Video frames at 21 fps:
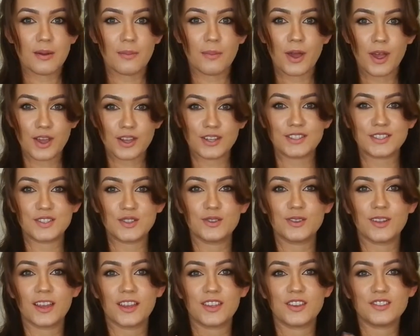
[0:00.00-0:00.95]

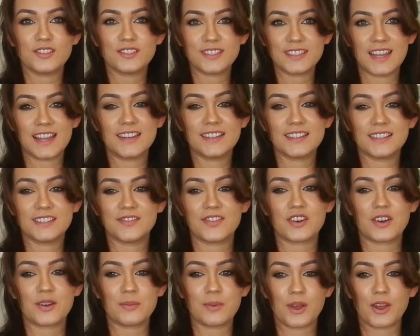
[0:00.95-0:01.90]
personal, like your scent is
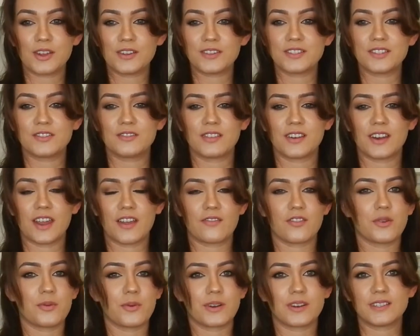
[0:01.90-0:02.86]
very personal and
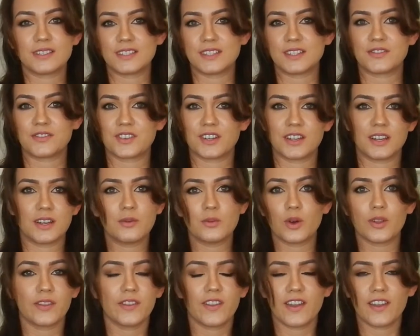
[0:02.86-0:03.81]
everyone is different in
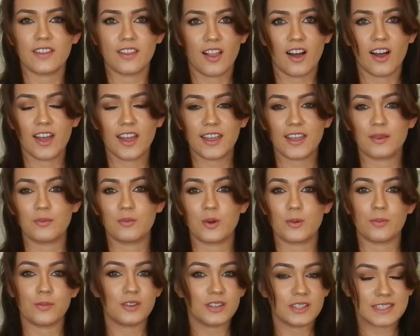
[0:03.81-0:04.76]
what they like and
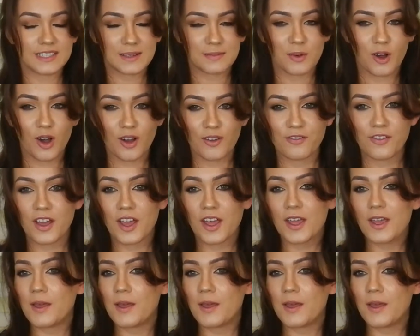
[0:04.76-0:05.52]
what puts them off.